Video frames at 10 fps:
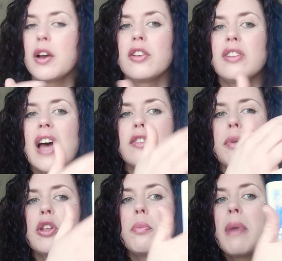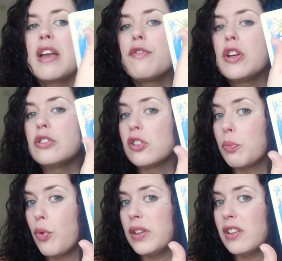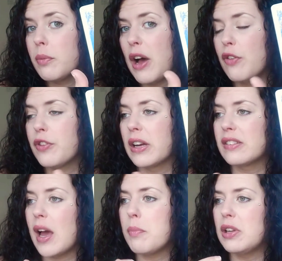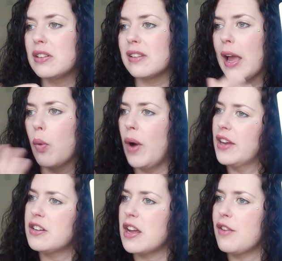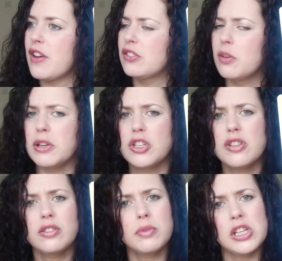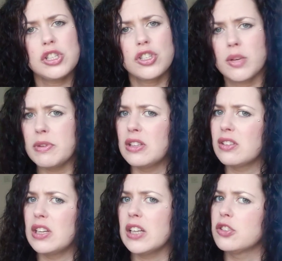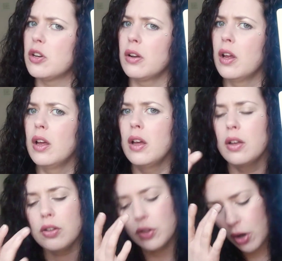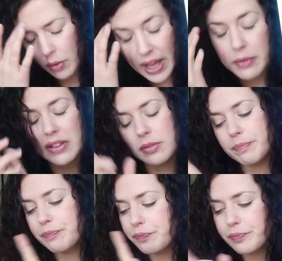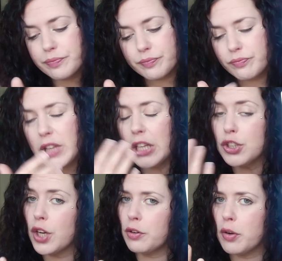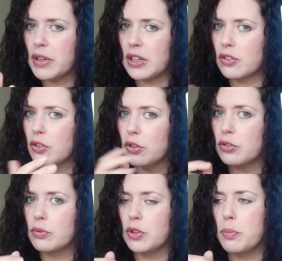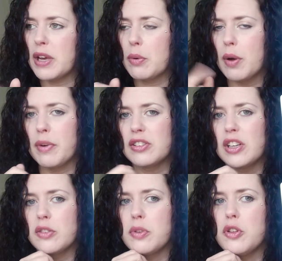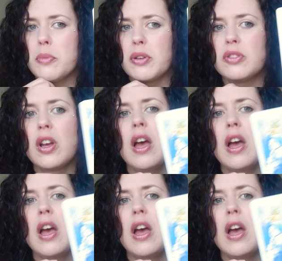Because that's what you might feel disappointed about, for example, is like, why did I invest so much in this relationship, in this connection? You know, anyways, general reading. So you pick what resonates with you the most.